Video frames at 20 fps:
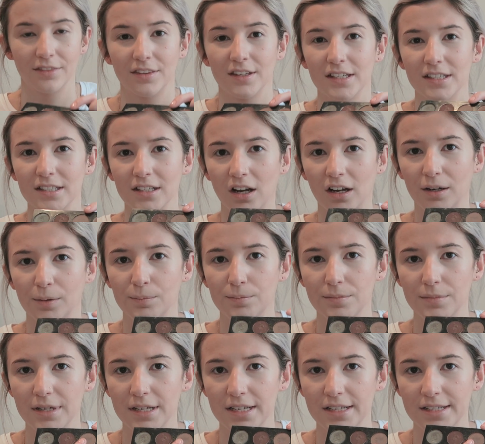this kind of
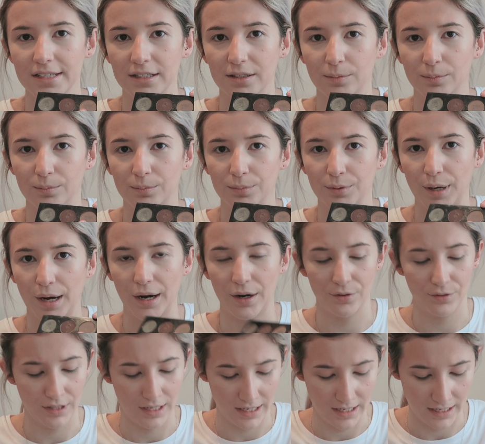medium
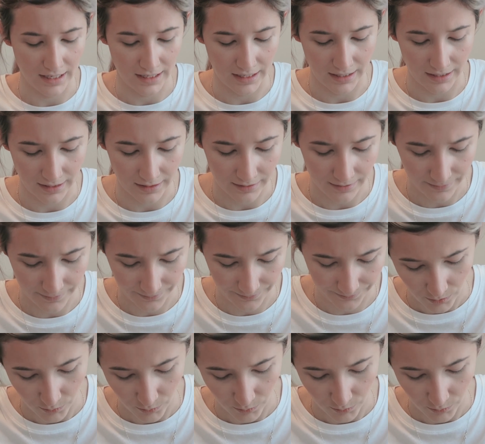brown here,